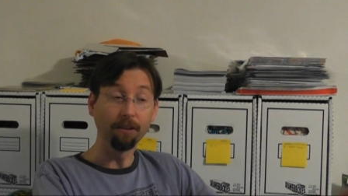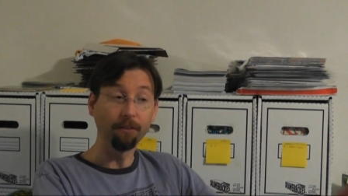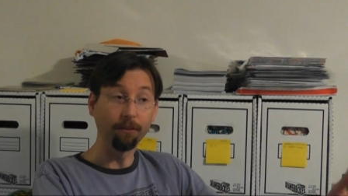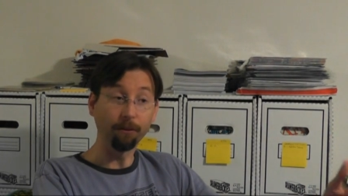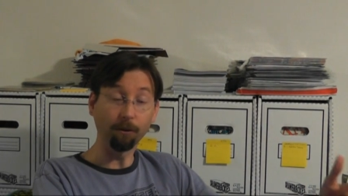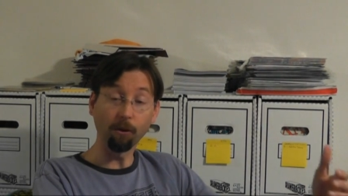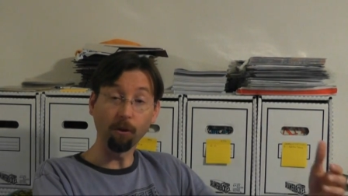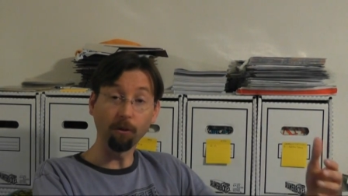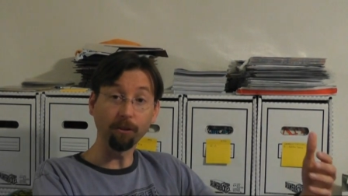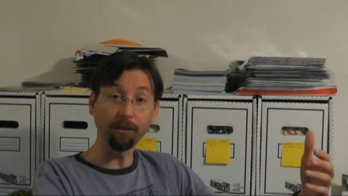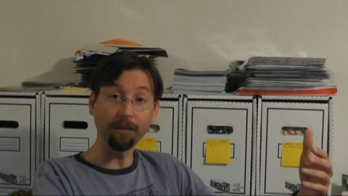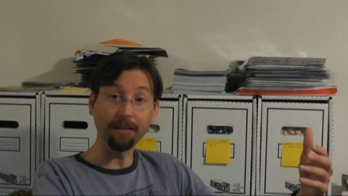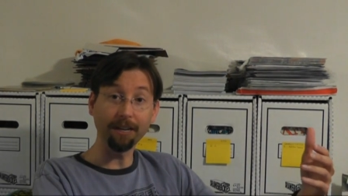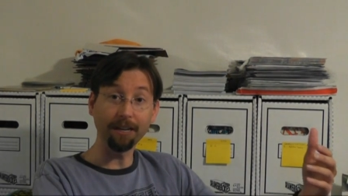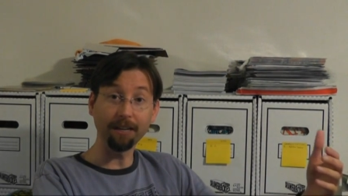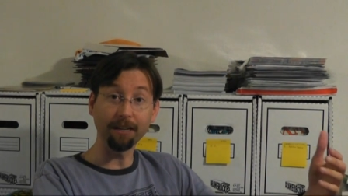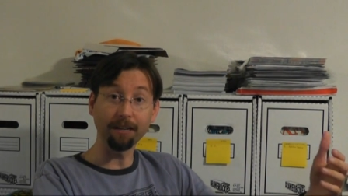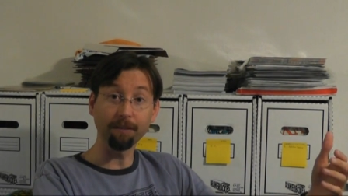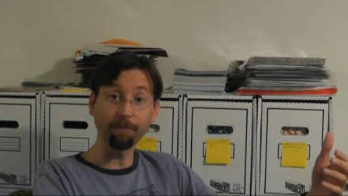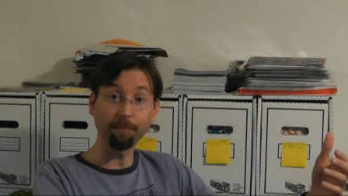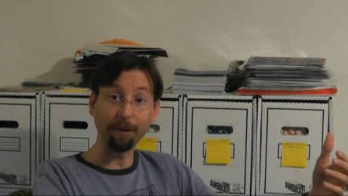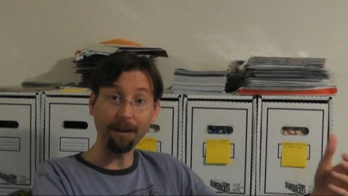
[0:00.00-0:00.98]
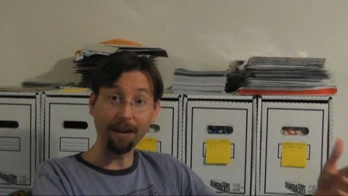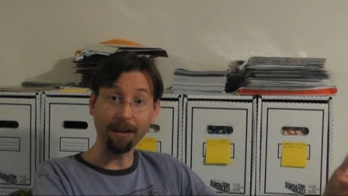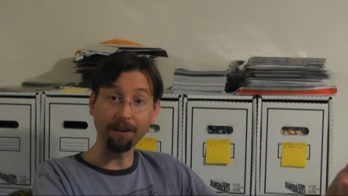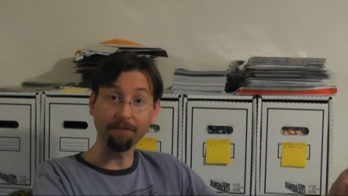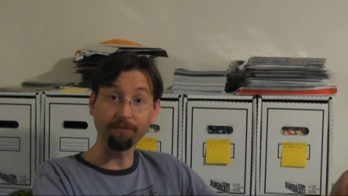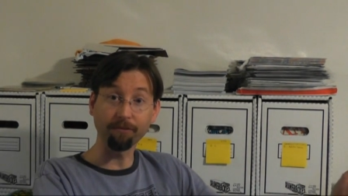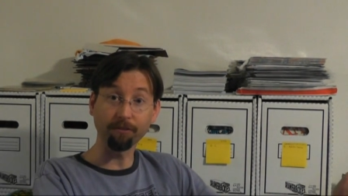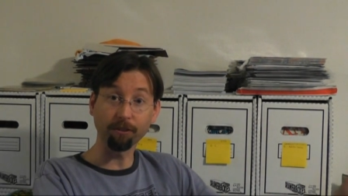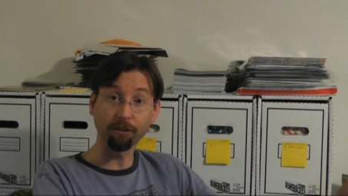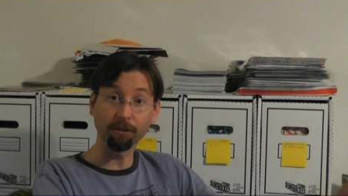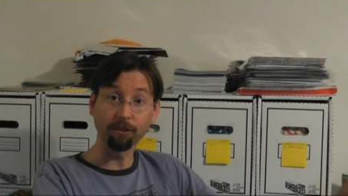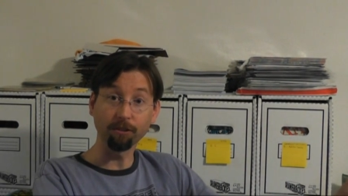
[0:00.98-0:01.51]
they're only getting paid
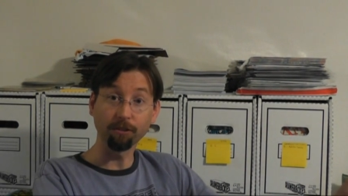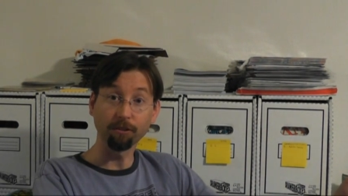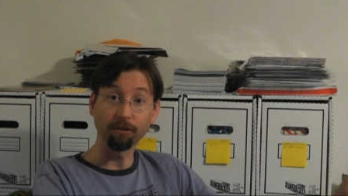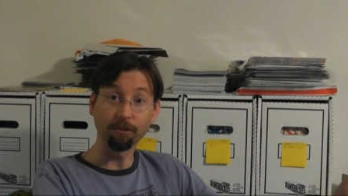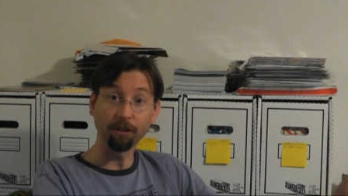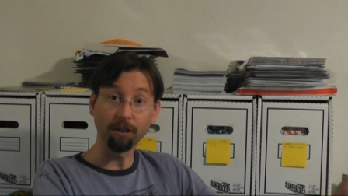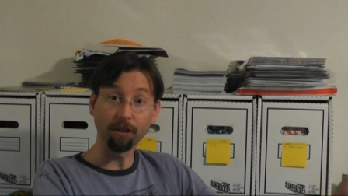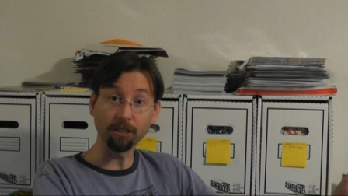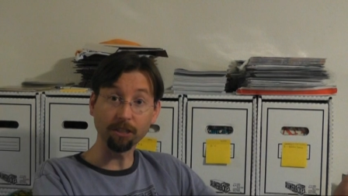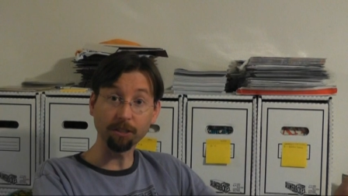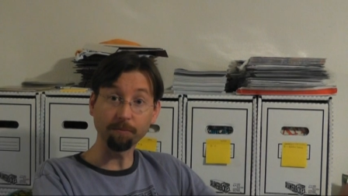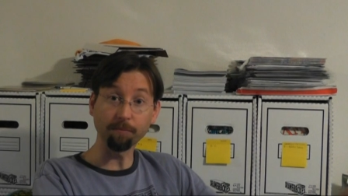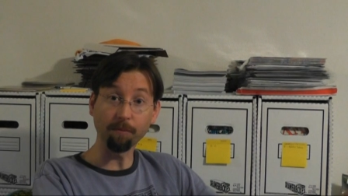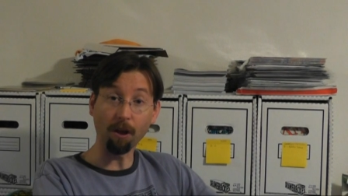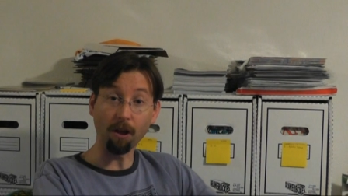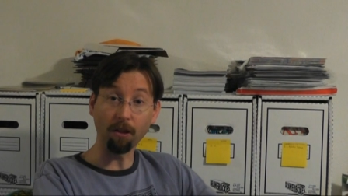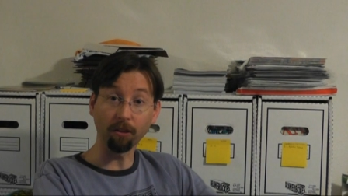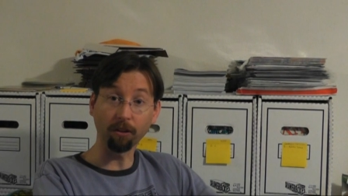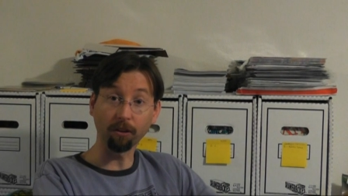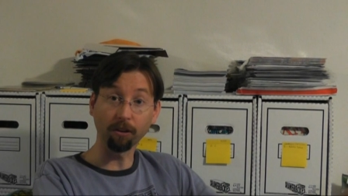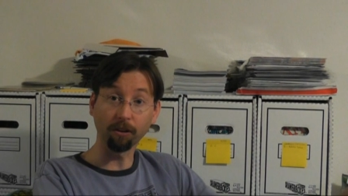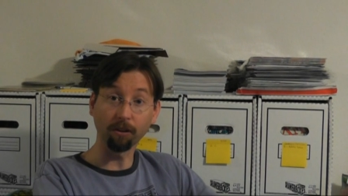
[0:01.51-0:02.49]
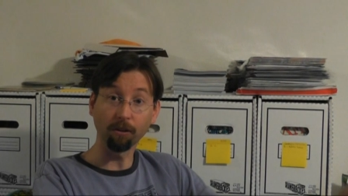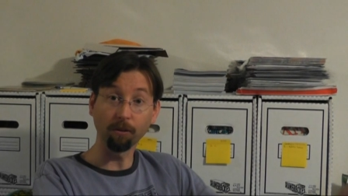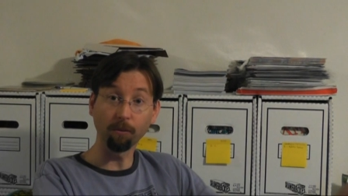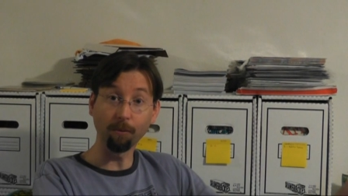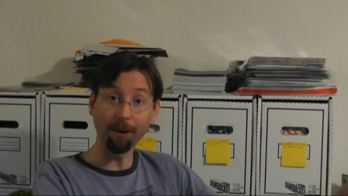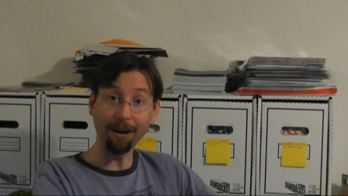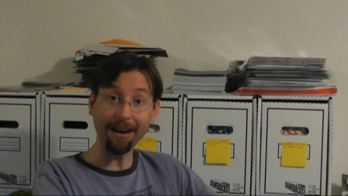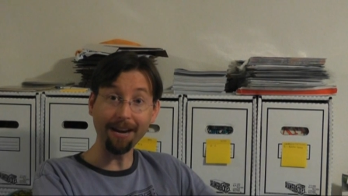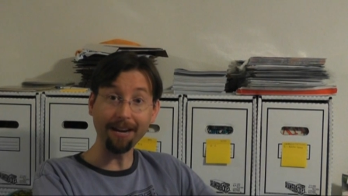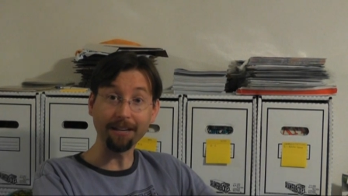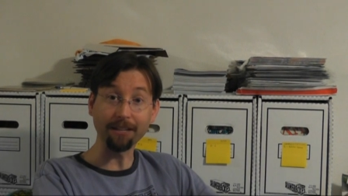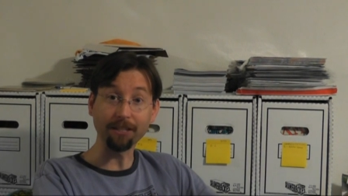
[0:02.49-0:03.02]
for a smaller
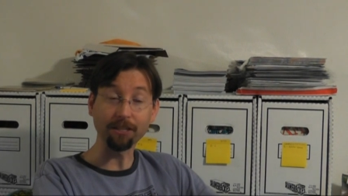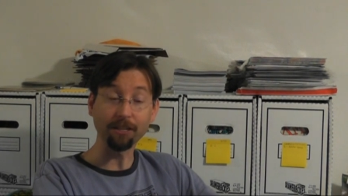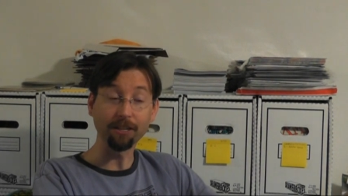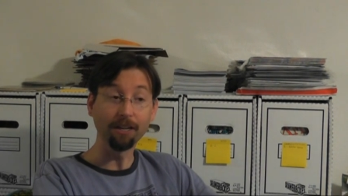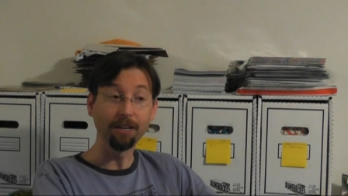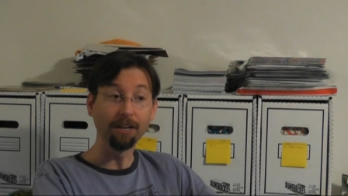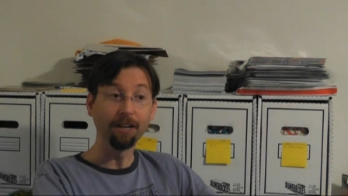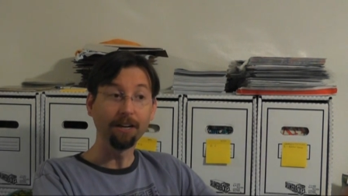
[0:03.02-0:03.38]
wage.